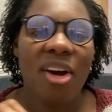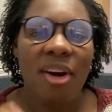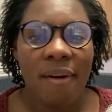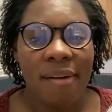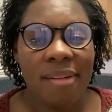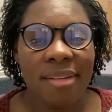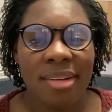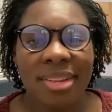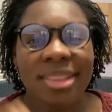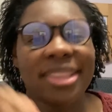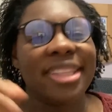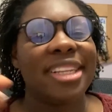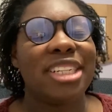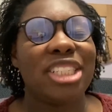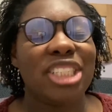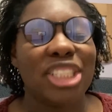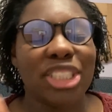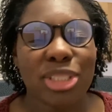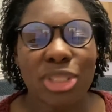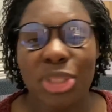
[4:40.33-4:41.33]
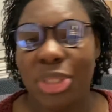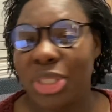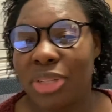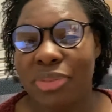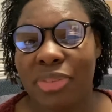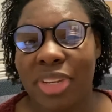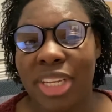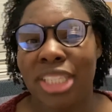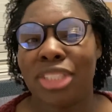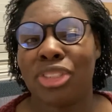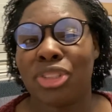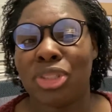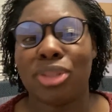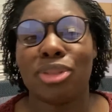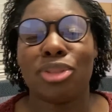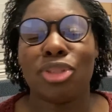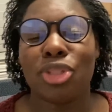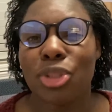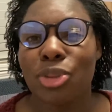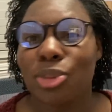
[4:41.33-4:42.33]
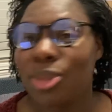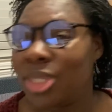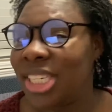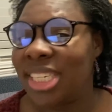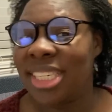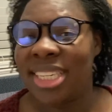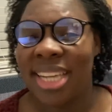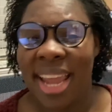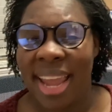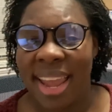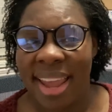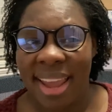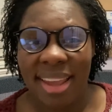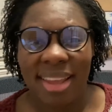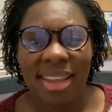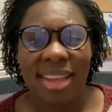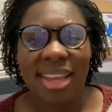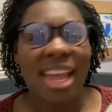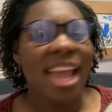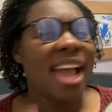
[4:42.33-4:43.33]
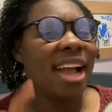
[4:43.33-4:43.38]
on the children of Israel to today.